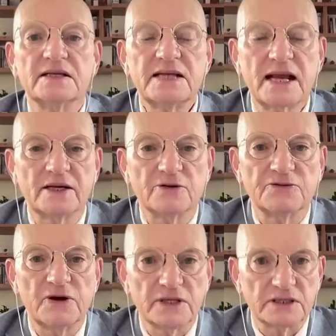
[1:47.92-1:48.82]
The
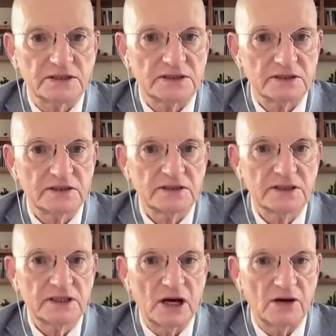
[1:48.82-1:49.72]
second focus
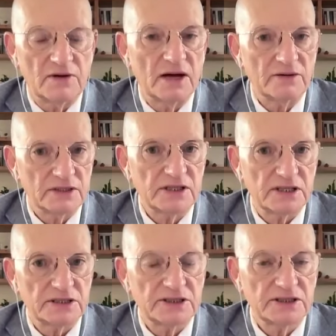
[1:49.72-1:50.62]
of our
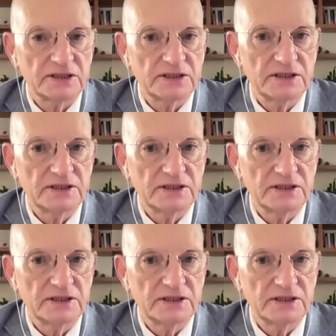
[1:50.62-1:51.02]
research